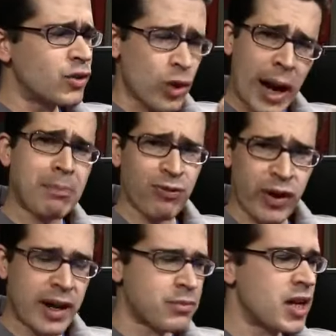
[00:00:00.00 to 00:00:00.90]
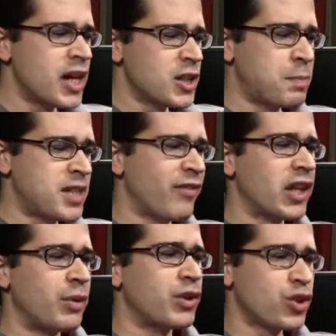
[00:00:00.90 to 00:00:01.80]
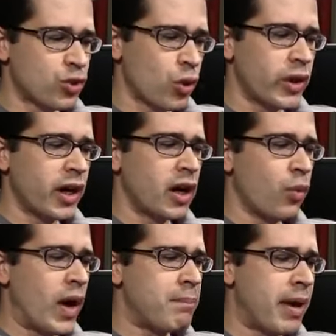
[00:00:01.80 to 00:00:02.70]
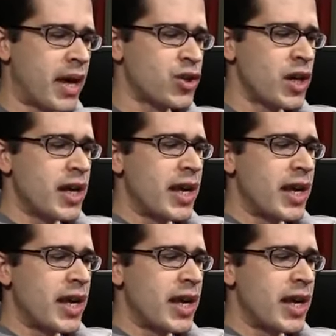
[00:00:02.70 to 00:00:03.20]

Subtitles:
dropped frames, specifically when scrolling on a web page.